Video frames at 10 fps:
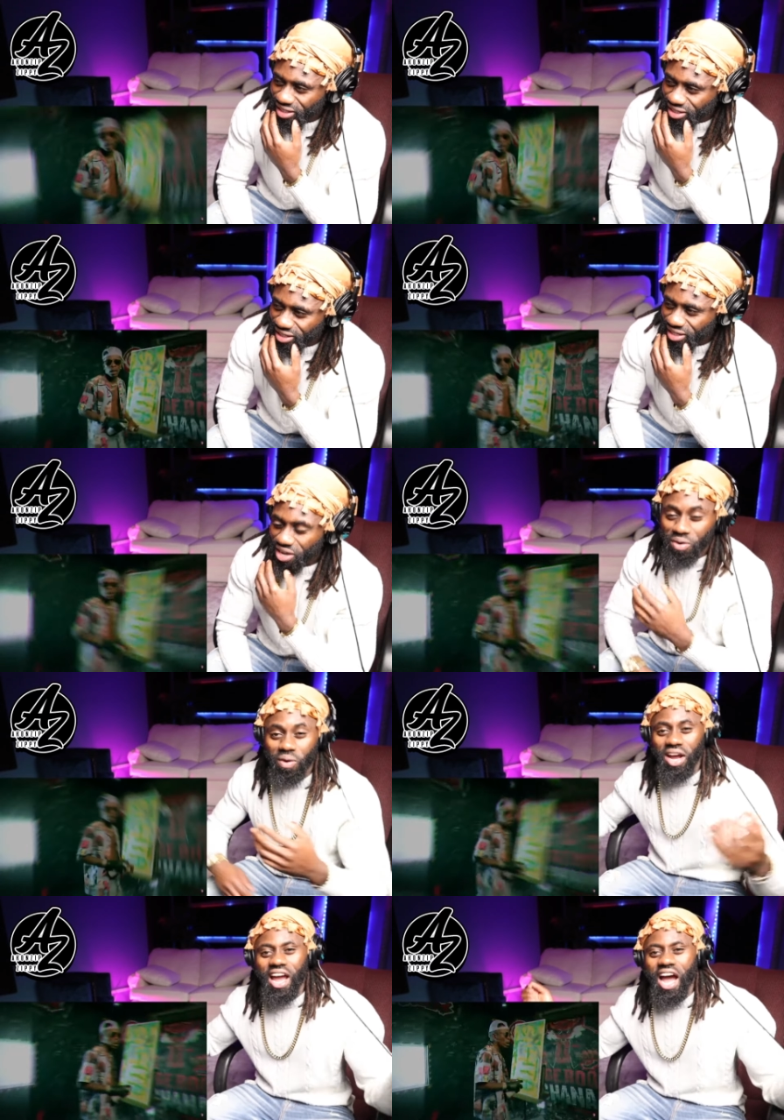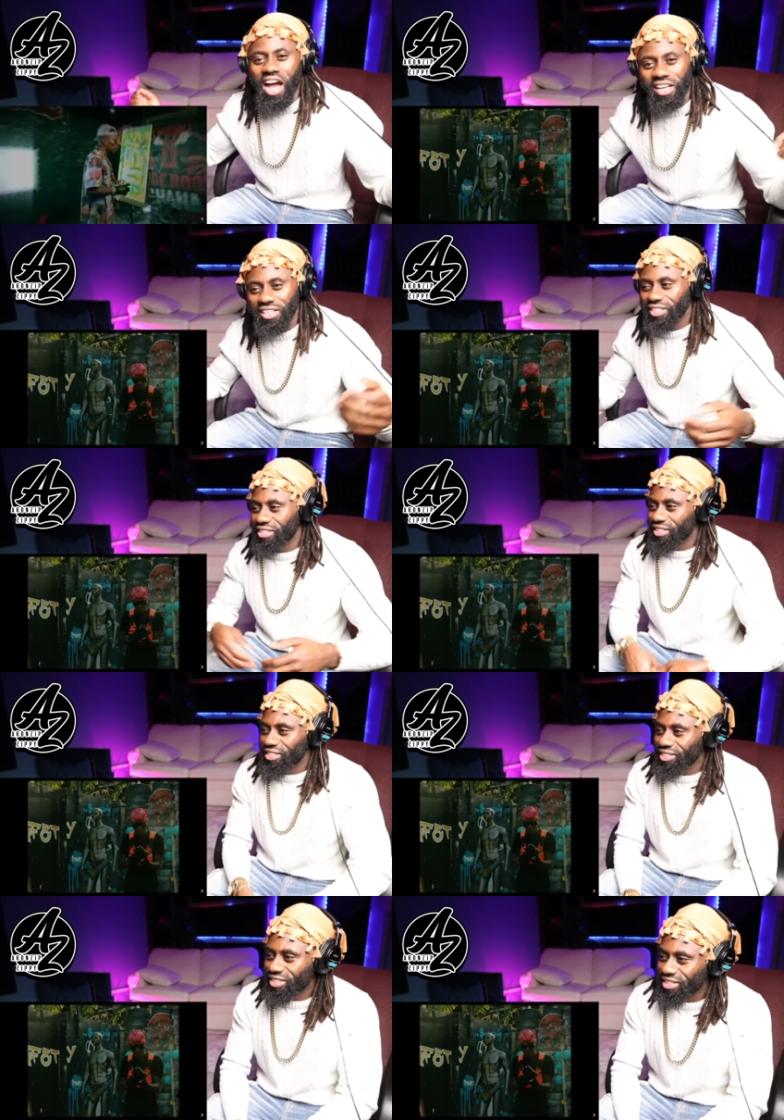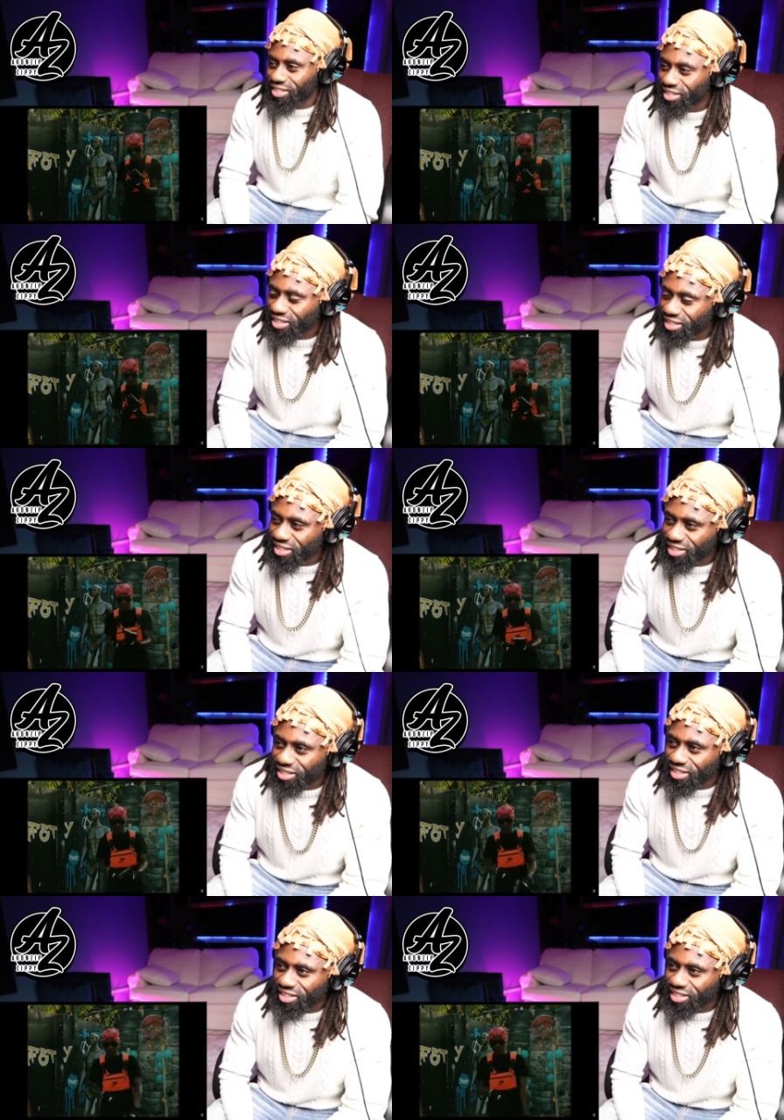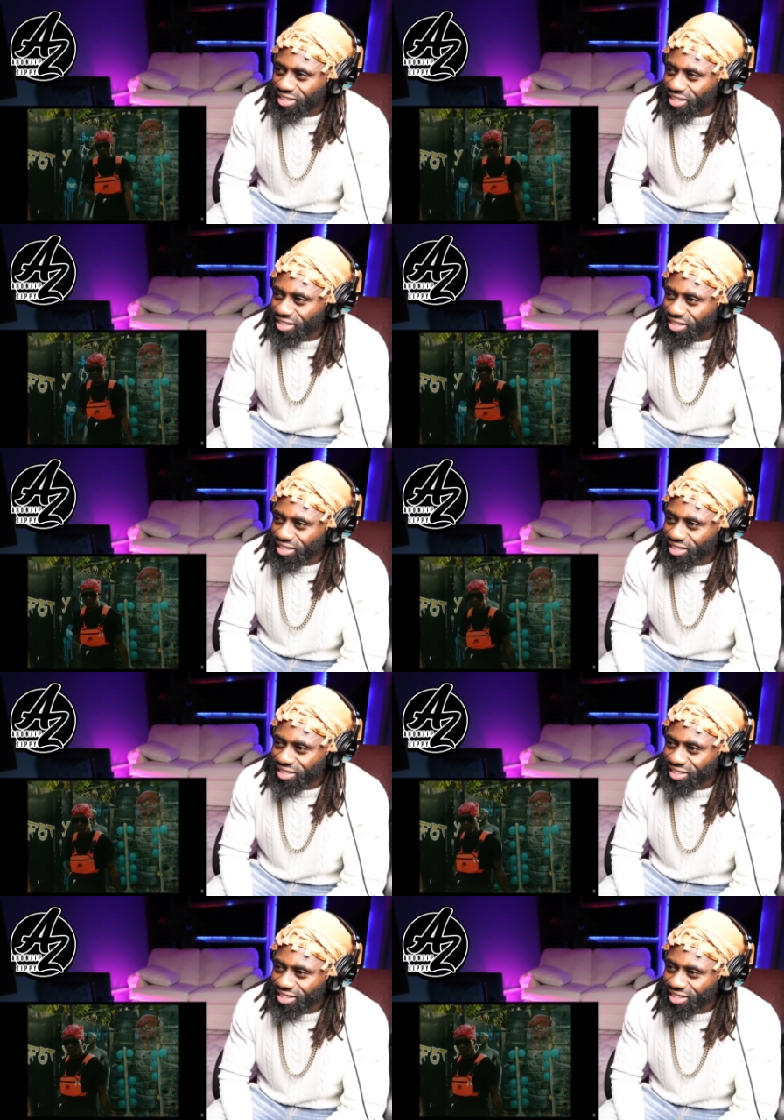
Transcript: I know what they try to. What they just try to say, make they talk.